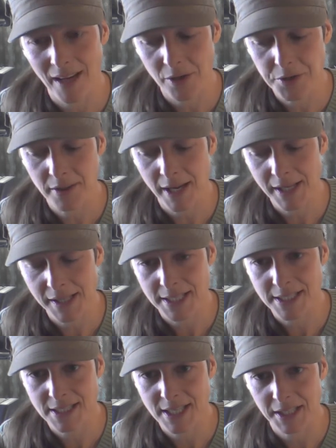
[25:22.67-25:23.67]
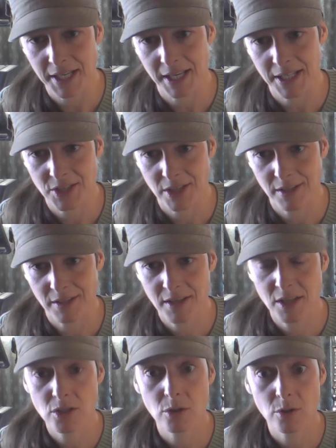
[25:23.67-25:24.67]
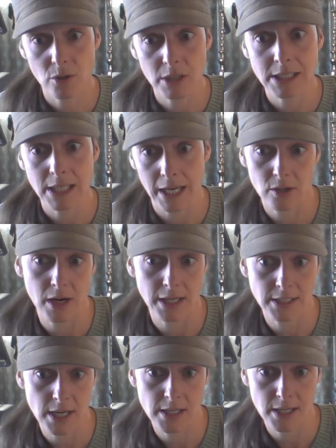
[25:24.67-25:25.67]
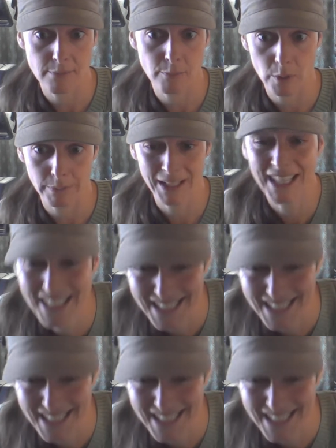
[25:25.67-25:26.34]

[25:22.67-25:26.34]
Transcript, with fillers: How do you like this dedication to your entire identity and purpose?